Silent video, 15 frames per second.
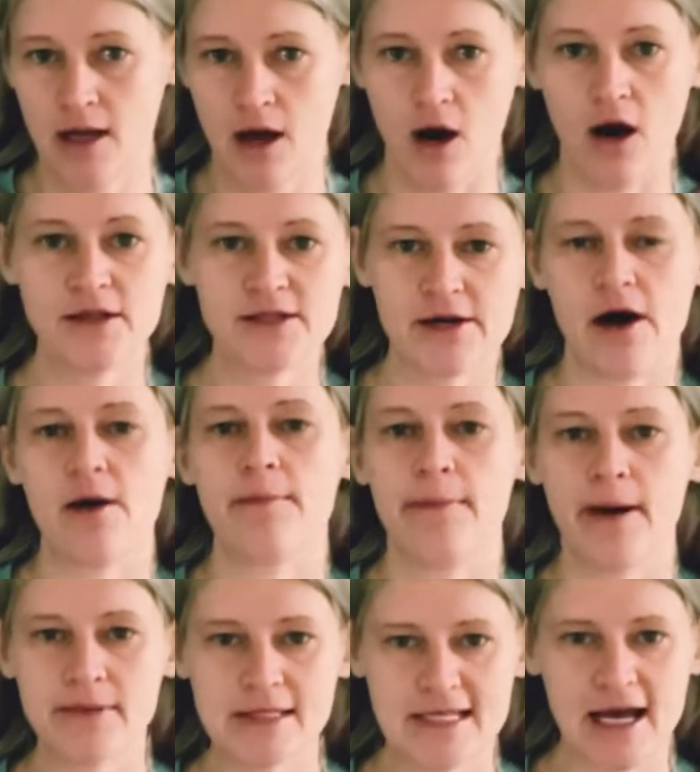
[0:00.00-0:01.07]
on top,
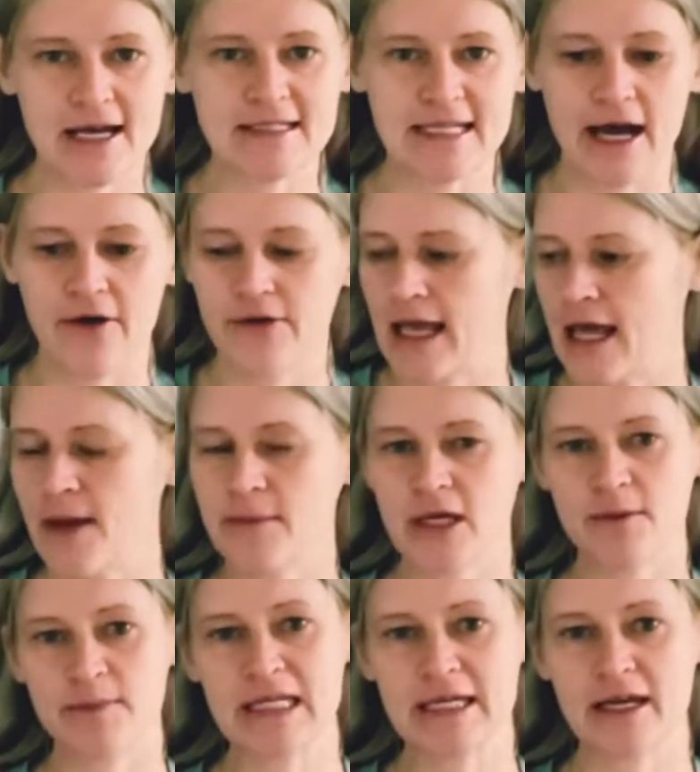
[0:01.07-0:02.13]
bubble side down, and I'm going to
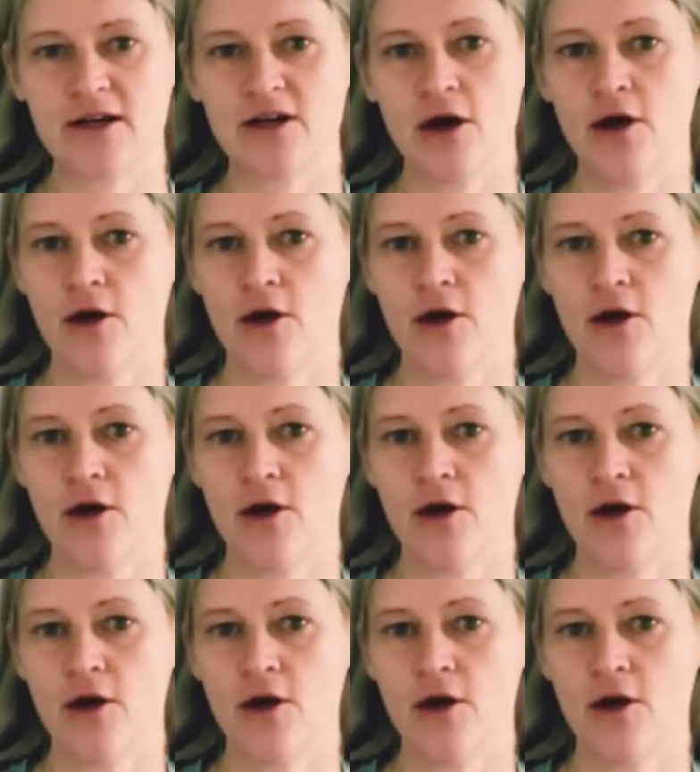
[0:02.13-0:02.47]
begin